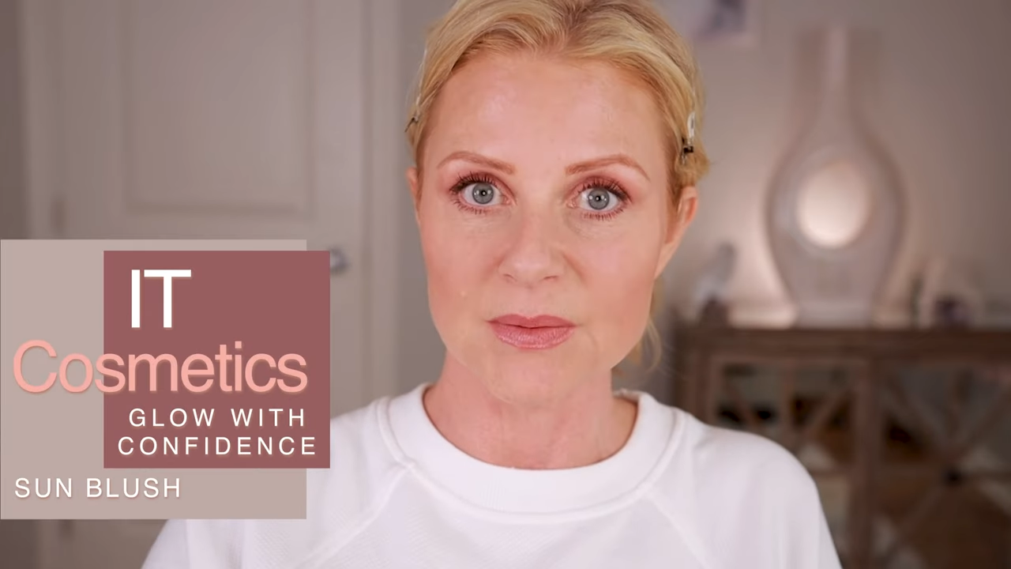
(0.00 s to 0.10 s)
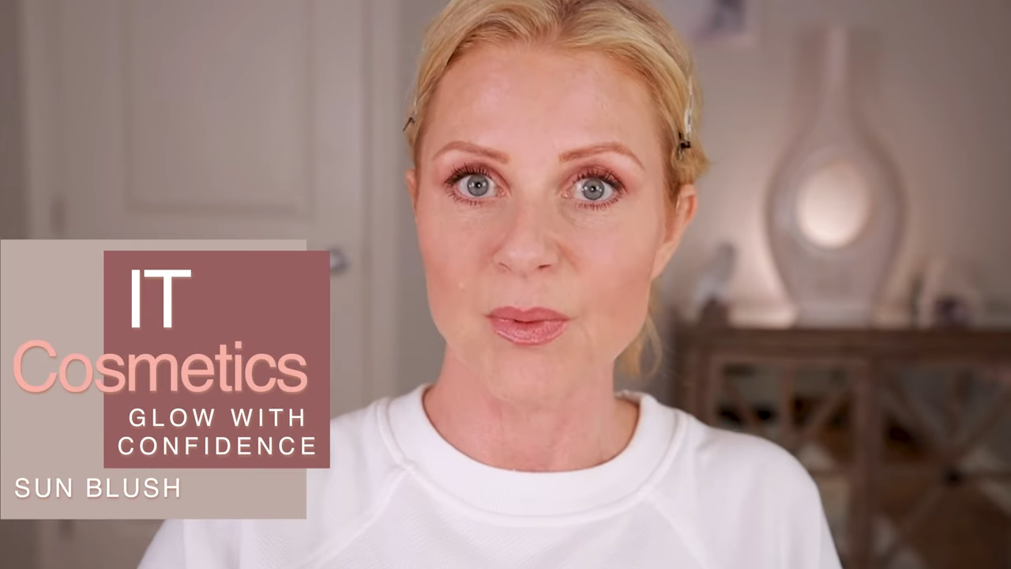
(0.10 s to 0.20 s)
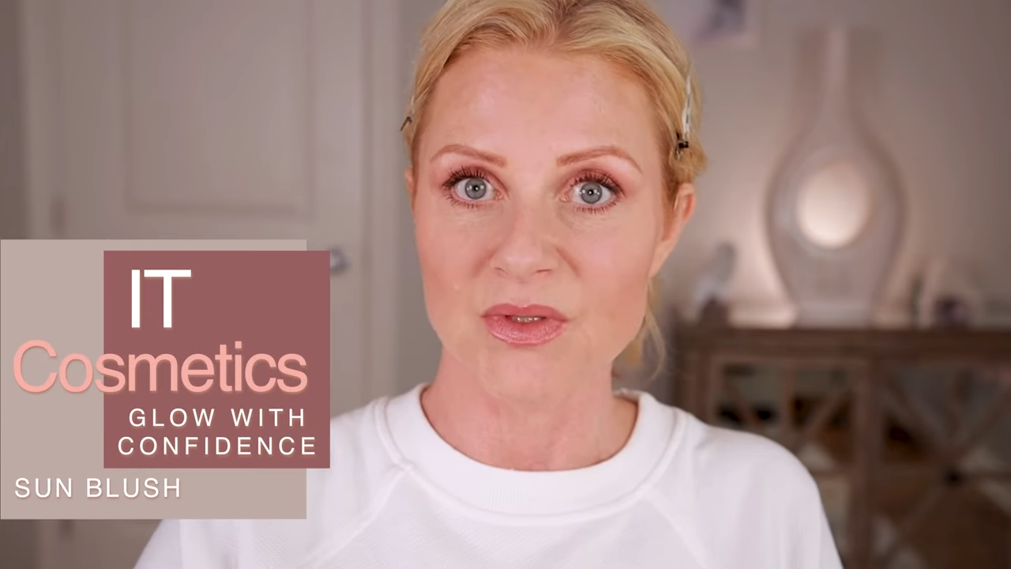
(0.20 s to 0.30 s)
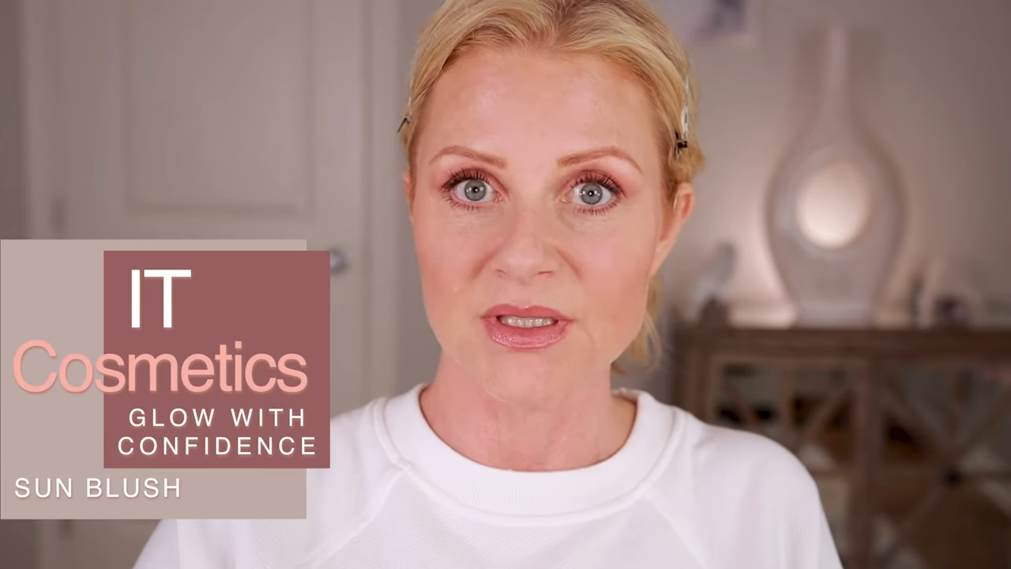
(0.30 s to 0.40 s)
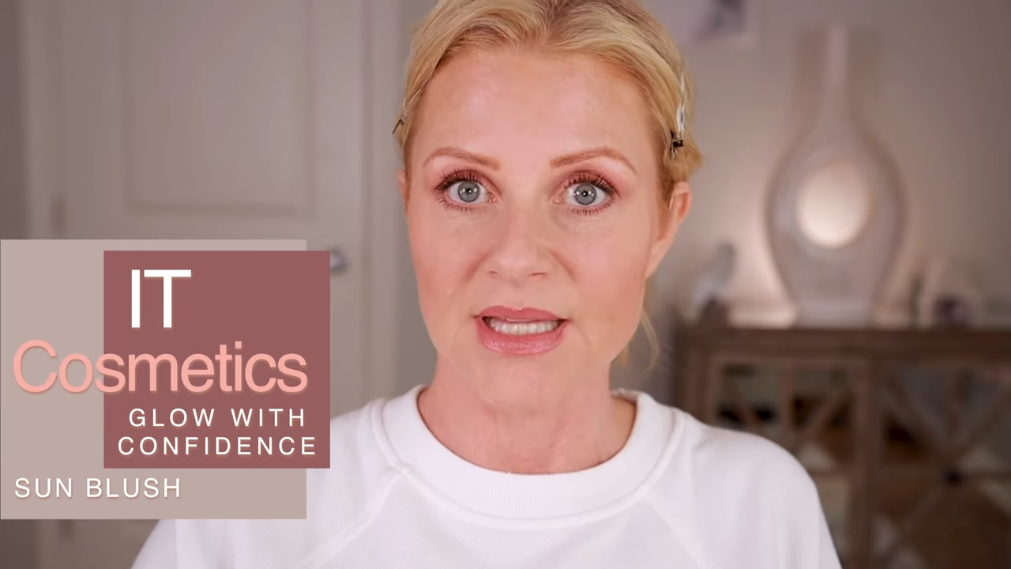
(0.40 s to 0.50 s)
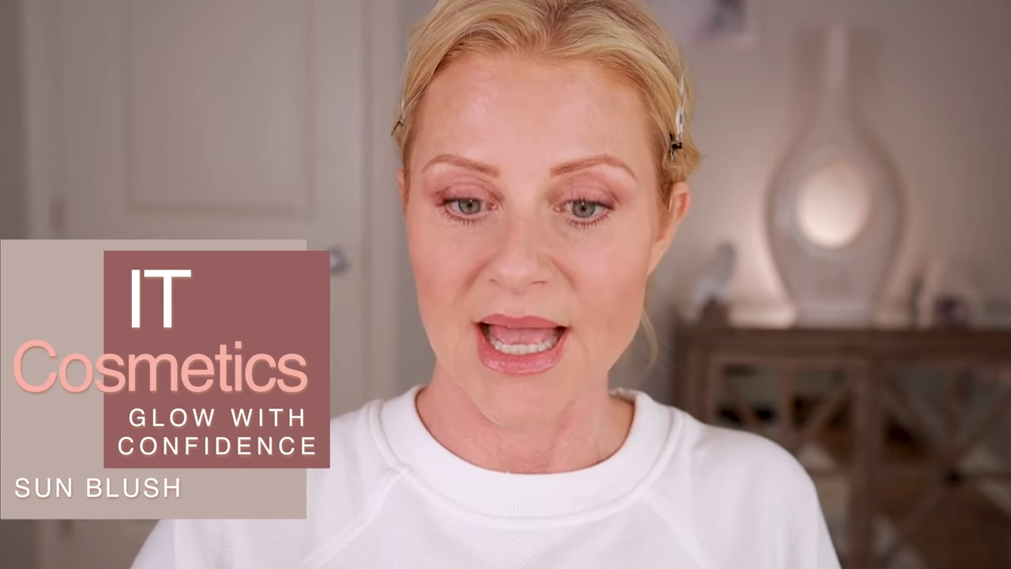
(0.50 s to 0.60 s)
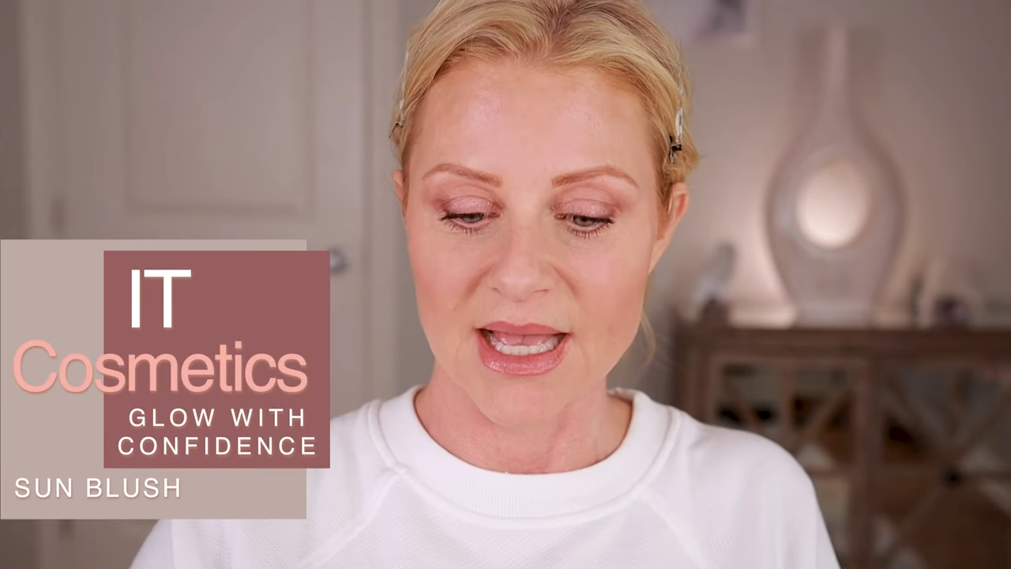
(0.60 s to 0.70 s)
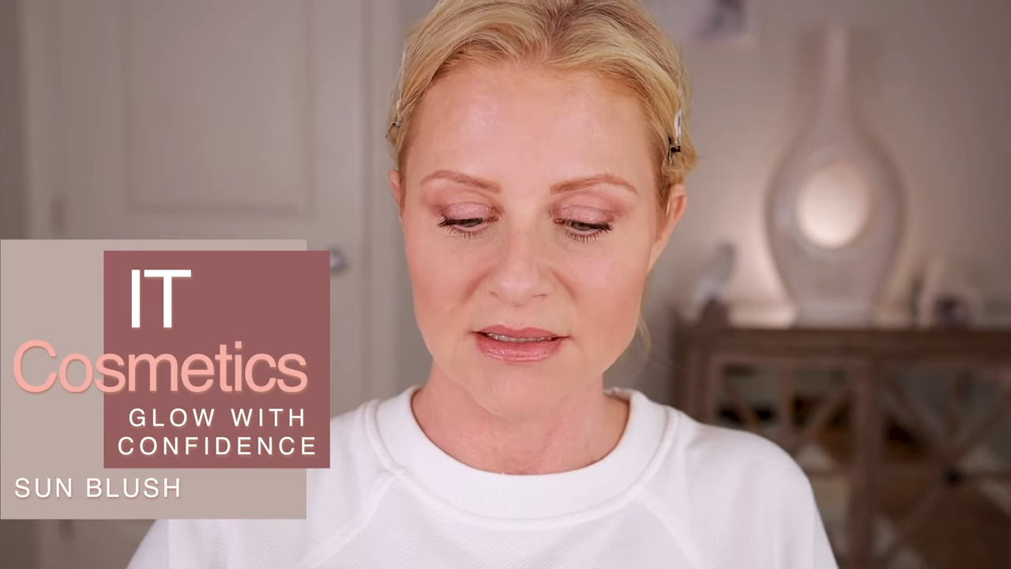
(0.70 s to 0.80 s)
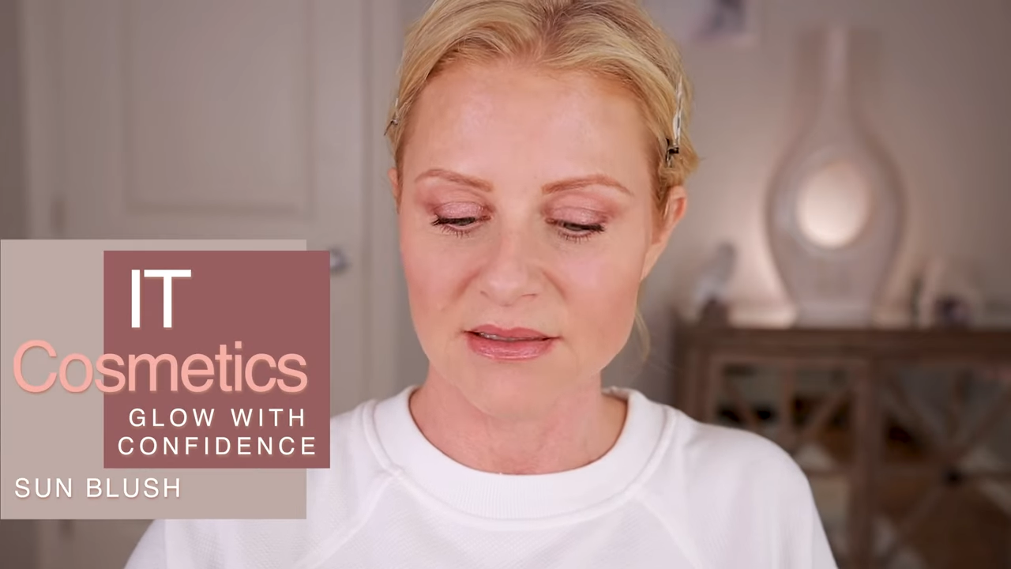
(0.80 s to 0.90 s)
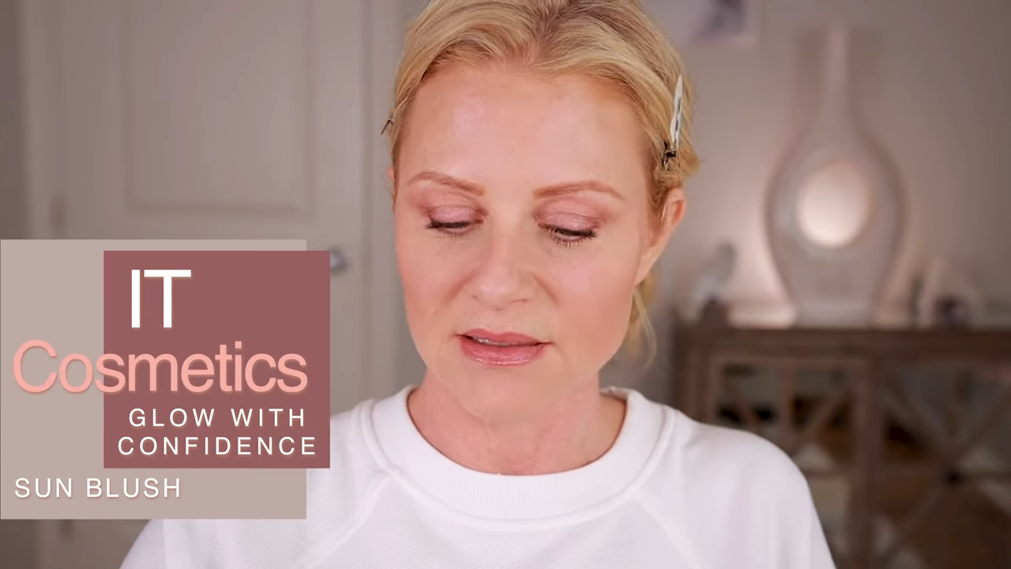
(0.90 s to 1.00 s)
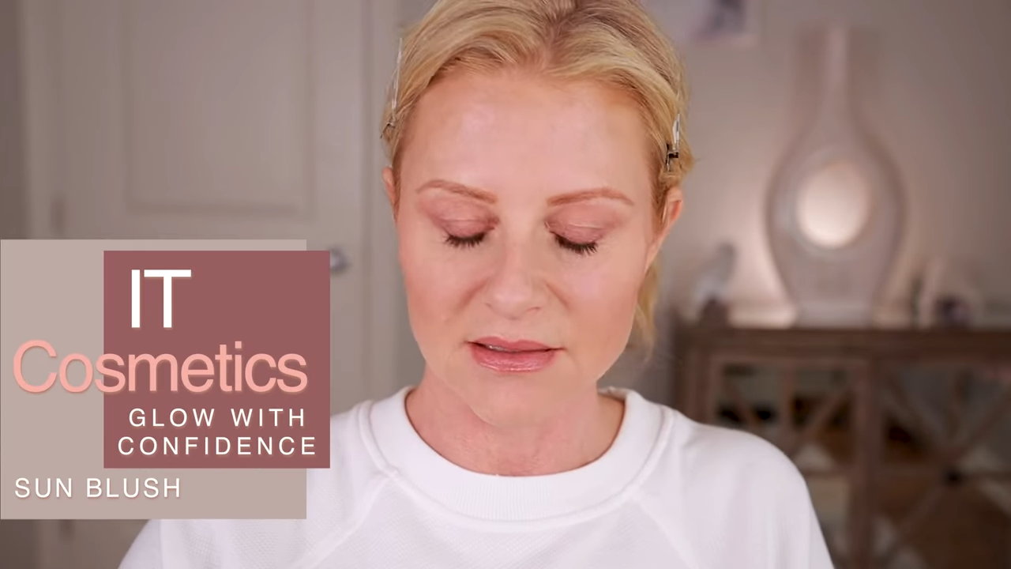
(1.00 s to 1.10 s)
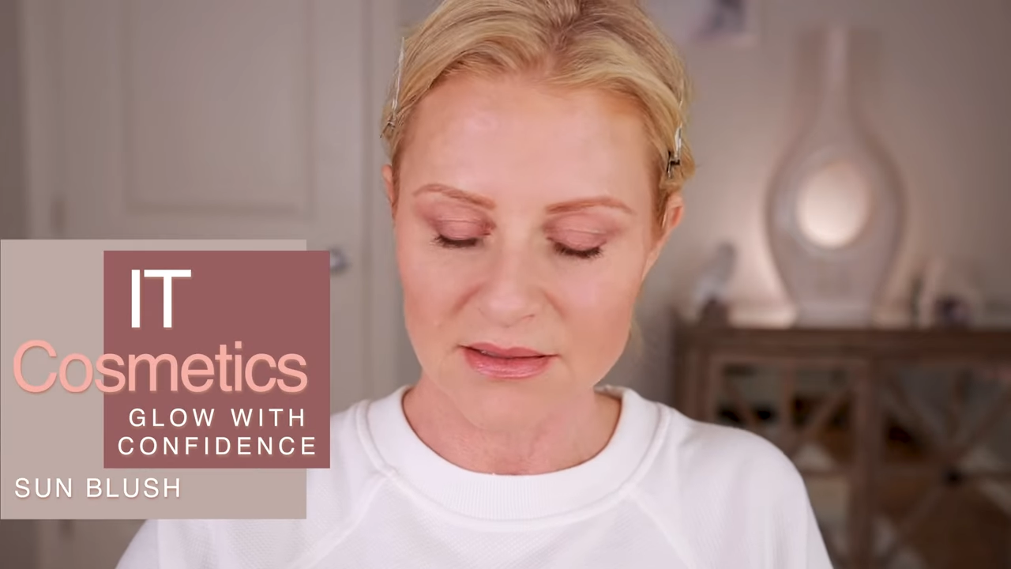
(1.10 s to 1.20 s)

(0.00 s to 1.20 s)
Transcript: supposed to last.